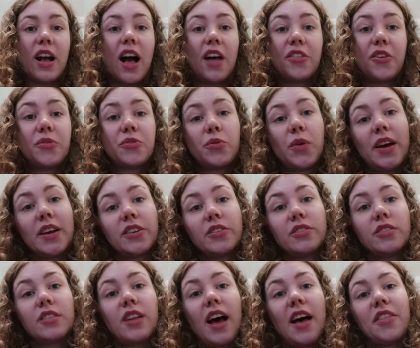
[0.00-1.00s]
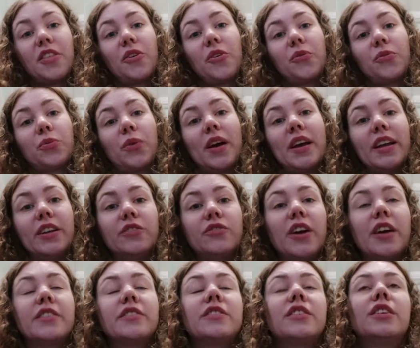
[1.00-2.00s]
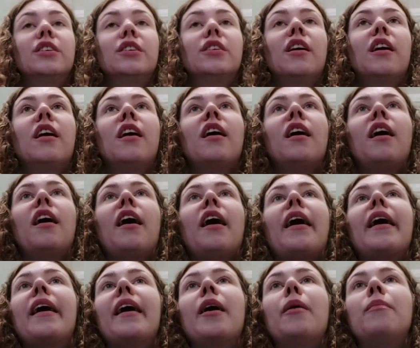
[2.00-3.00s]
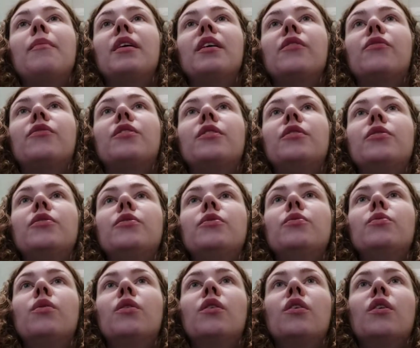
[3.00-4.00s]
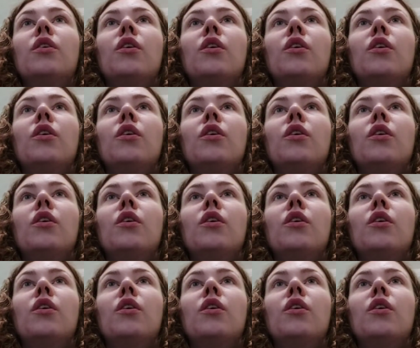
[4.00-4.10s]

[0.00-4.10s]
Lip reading: I thought it was quite good. I thought it was quite interesting. If you